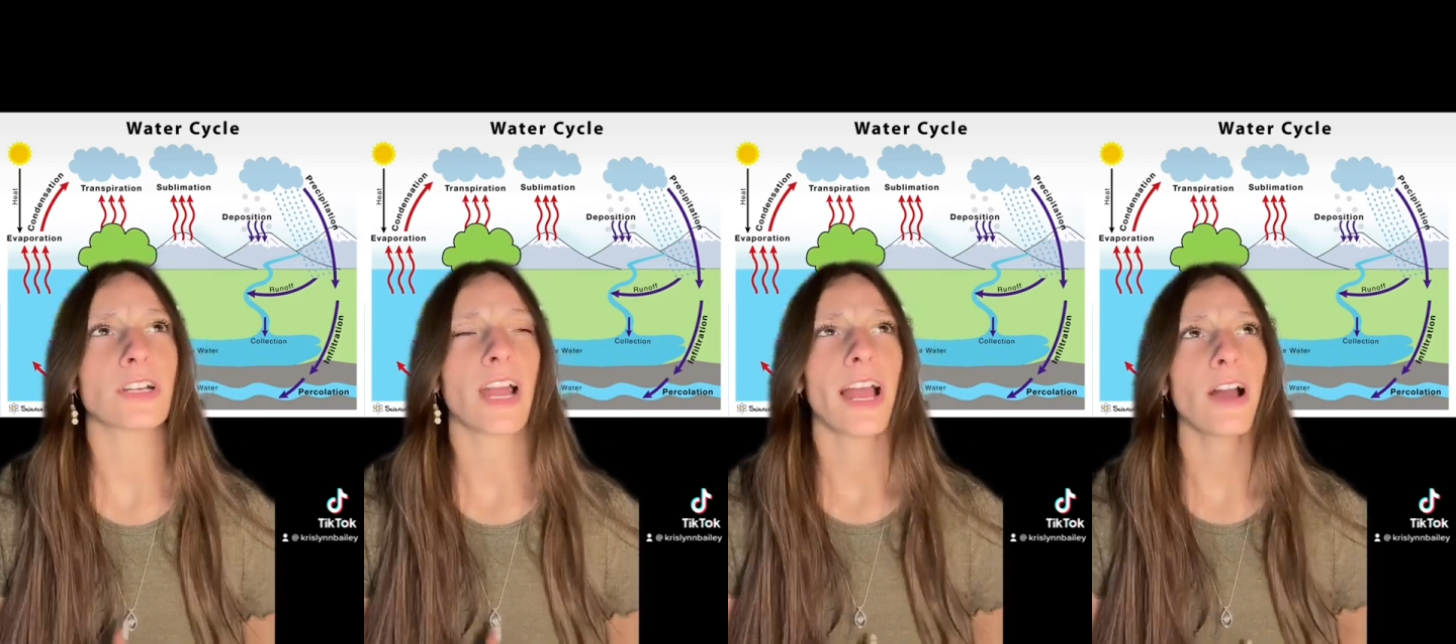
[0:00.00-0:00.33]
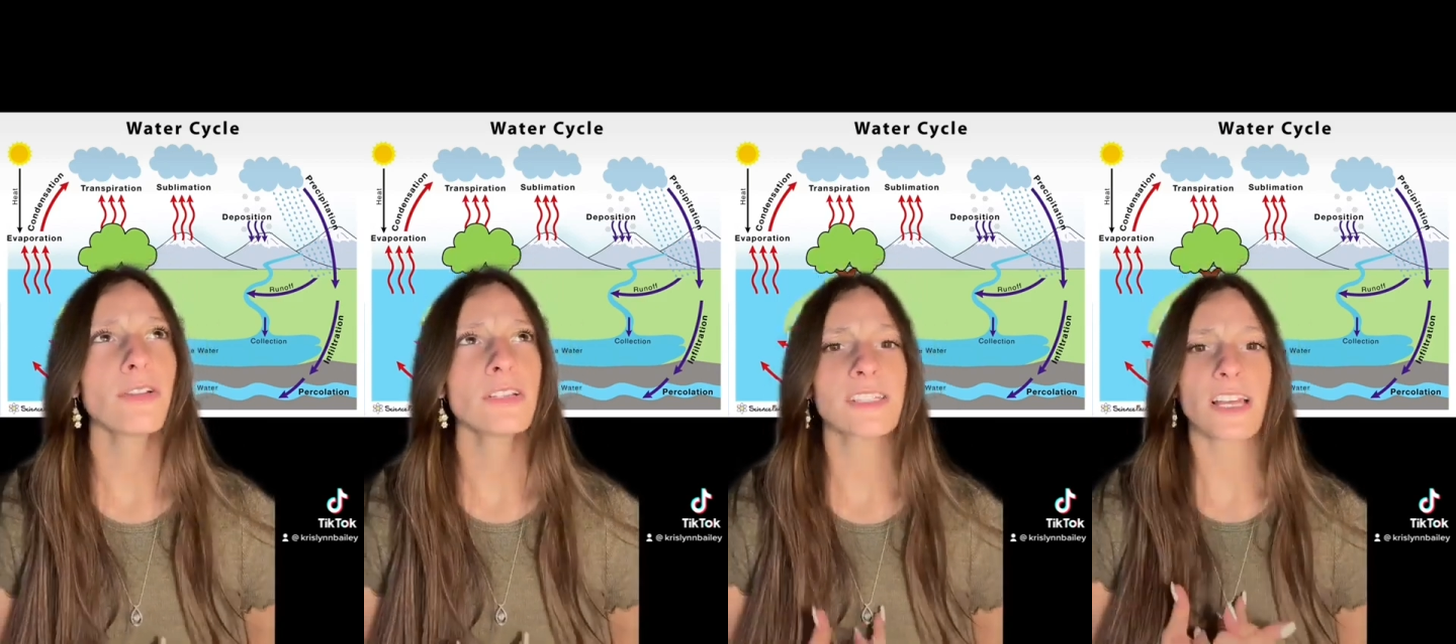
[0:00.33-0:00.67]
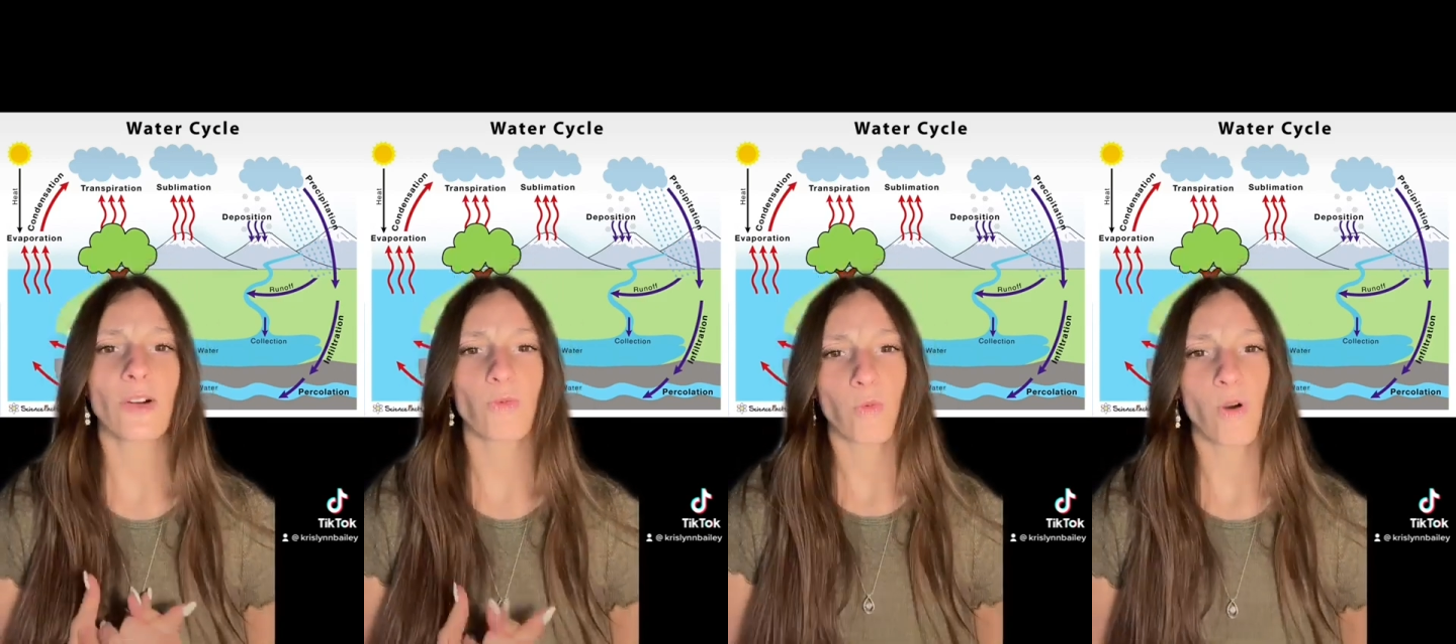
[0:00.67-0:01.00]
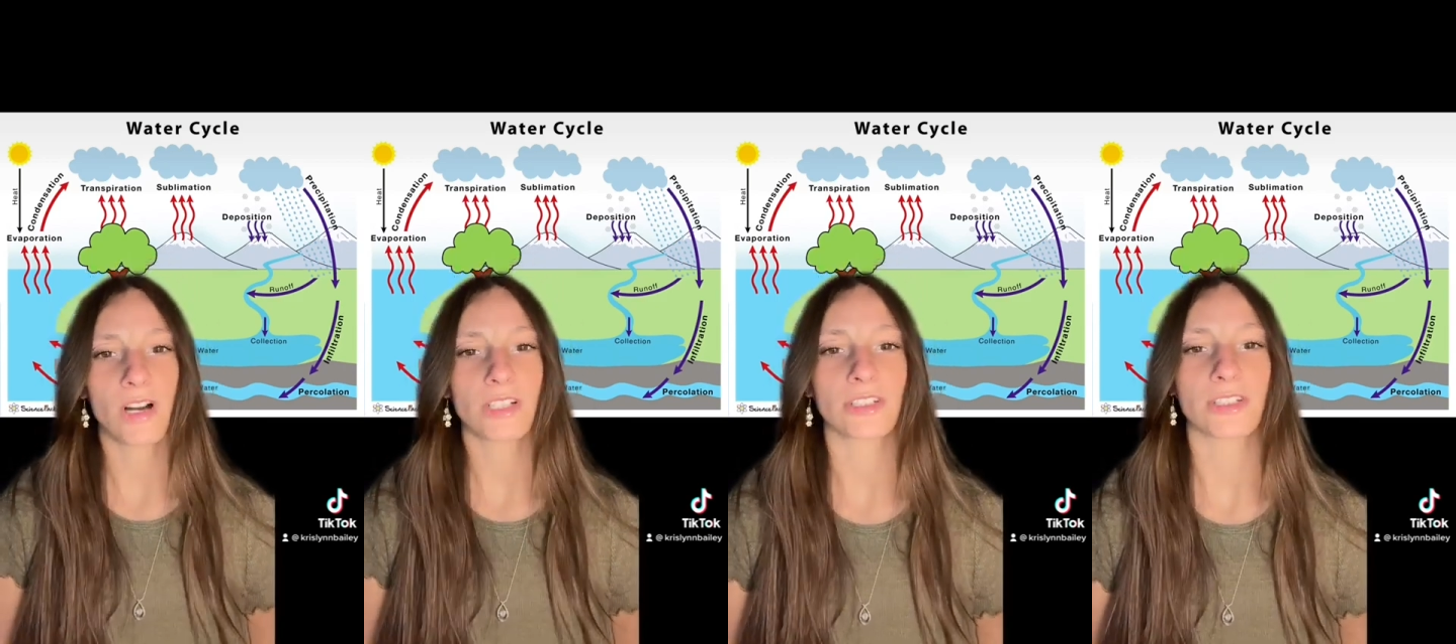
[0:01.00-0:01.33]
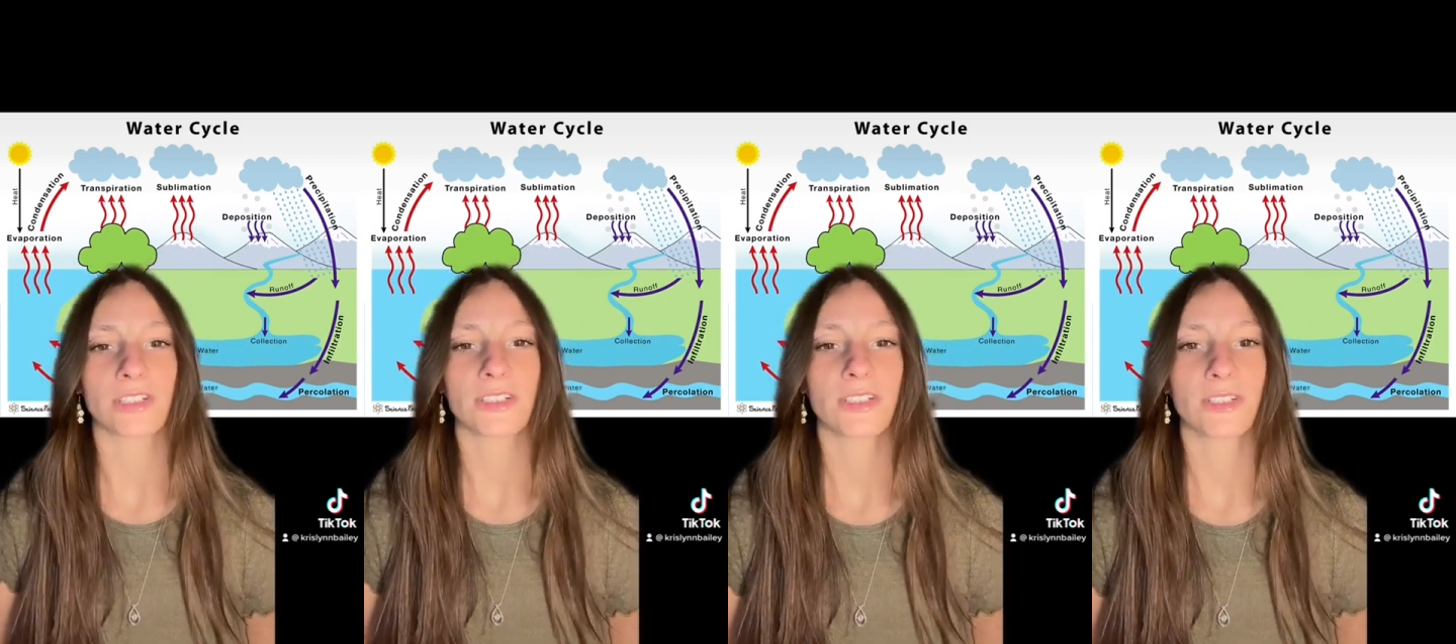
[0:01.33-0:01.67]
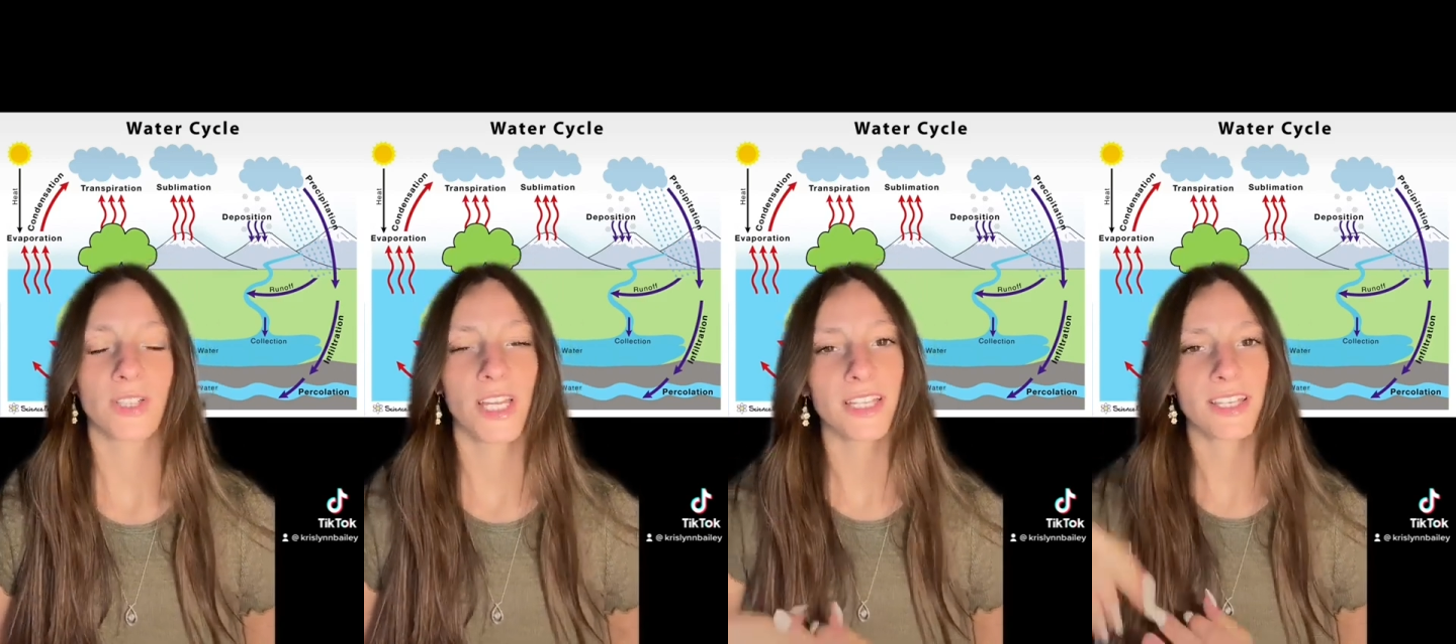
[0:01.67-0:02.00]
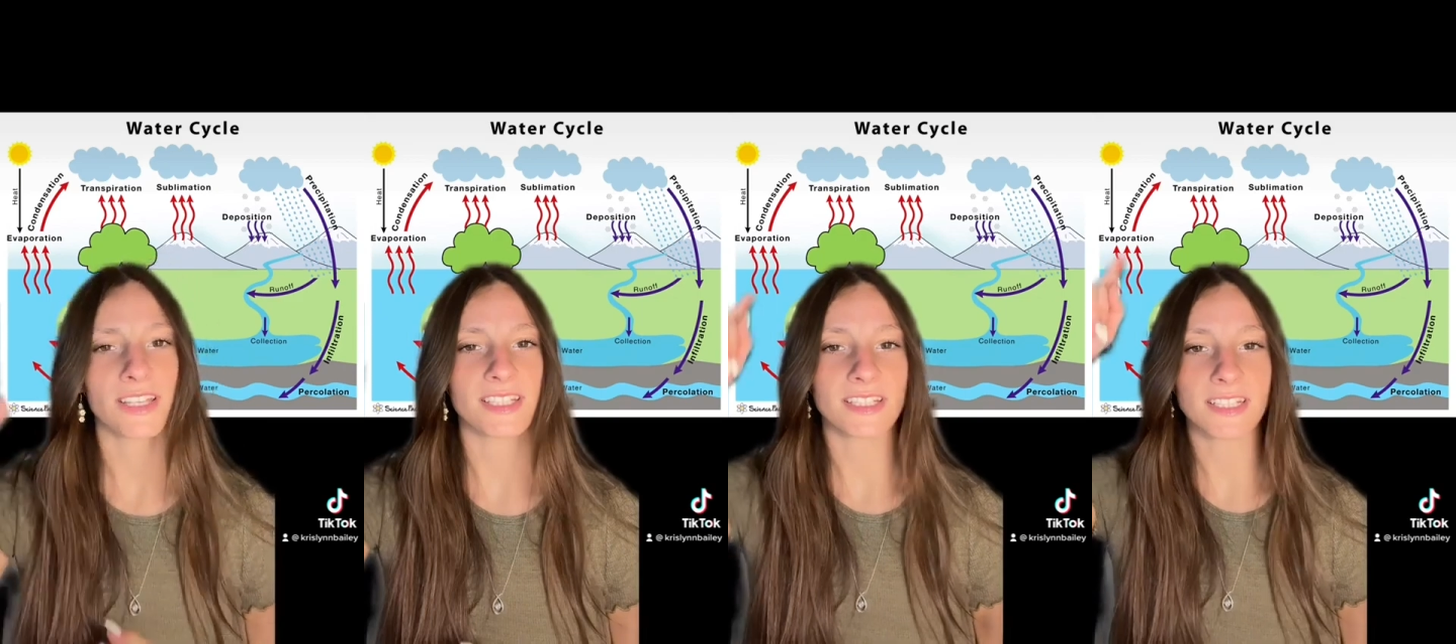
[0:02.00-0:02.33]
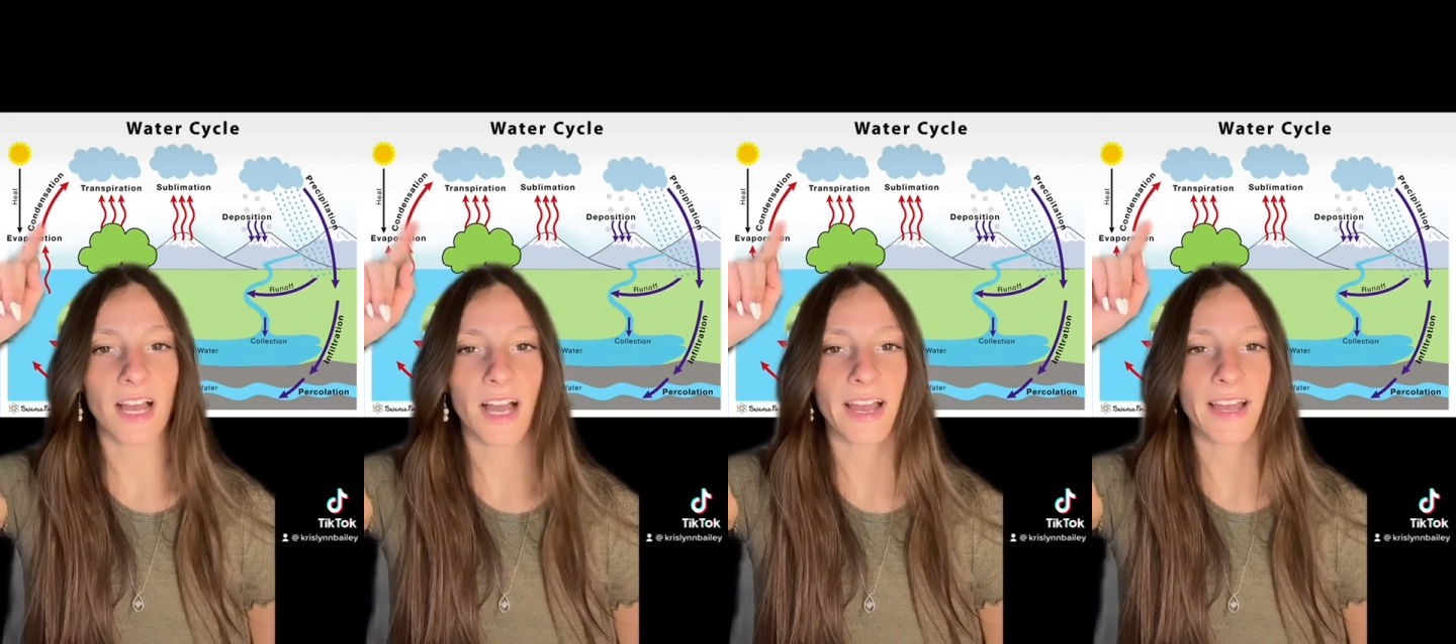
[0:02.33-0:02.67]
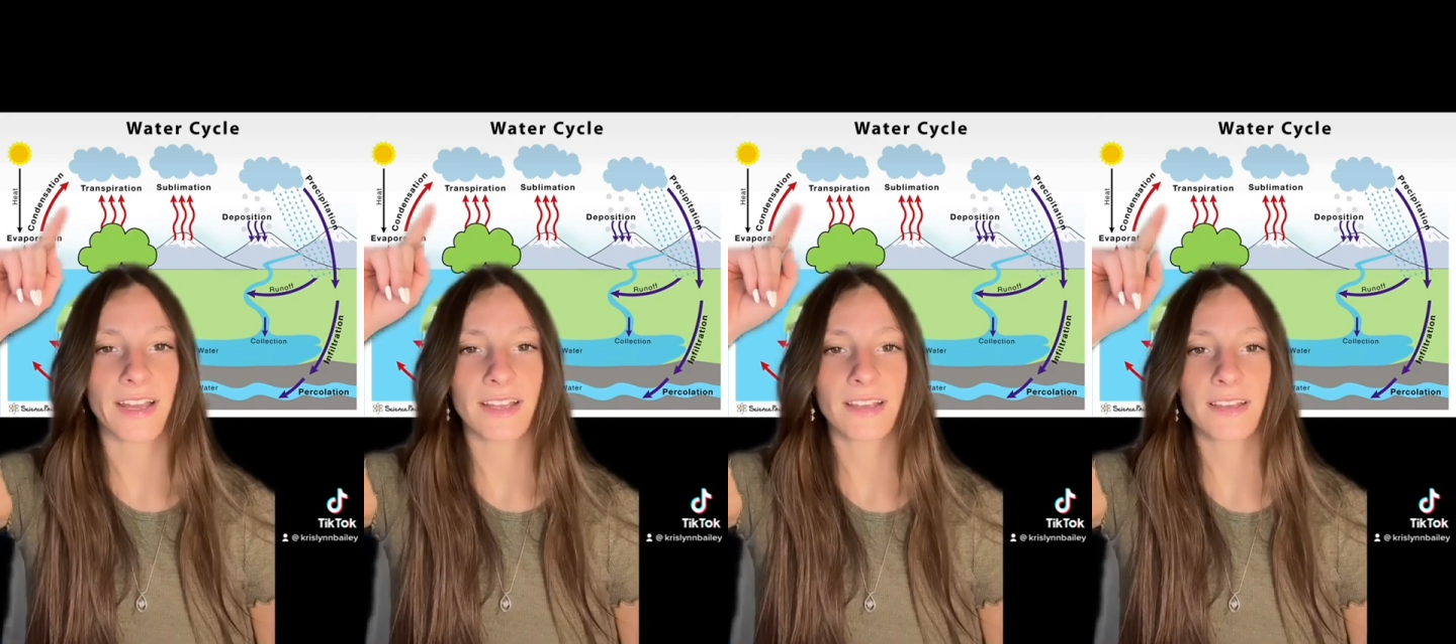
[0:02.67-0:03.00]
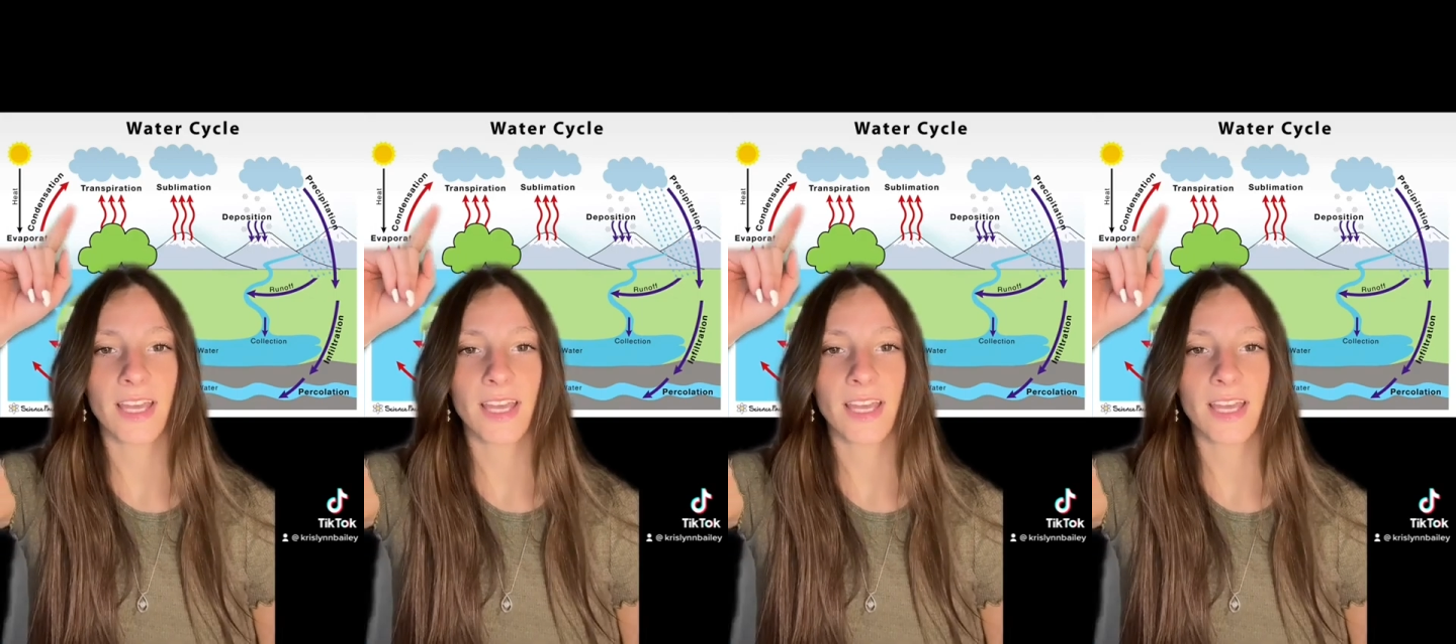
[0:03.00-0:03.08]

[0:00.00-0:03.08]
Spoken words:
how does that water get into the sky